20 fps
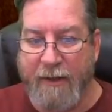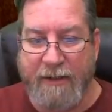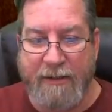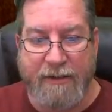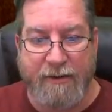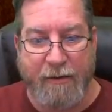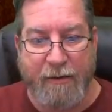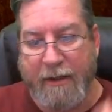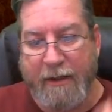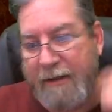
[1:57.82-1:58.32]

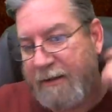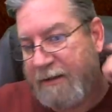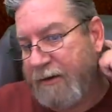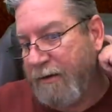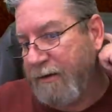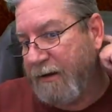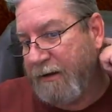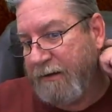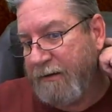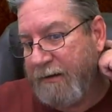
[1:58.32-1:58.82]
screen.
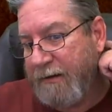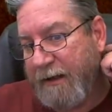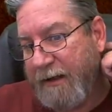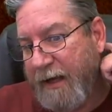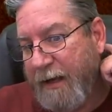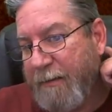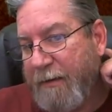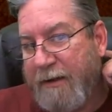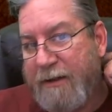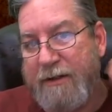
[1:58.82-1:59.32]
So
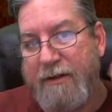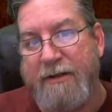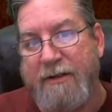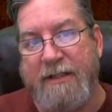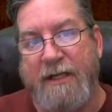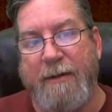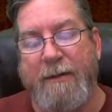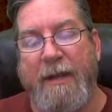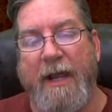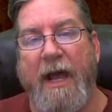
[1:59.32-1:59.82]
the image you
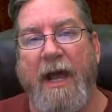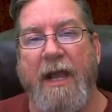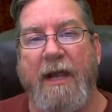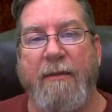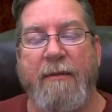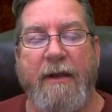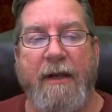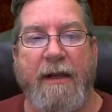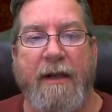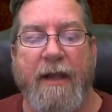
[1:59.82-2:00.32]
see behind
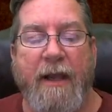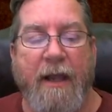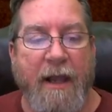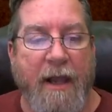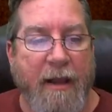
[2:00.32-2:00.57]
me,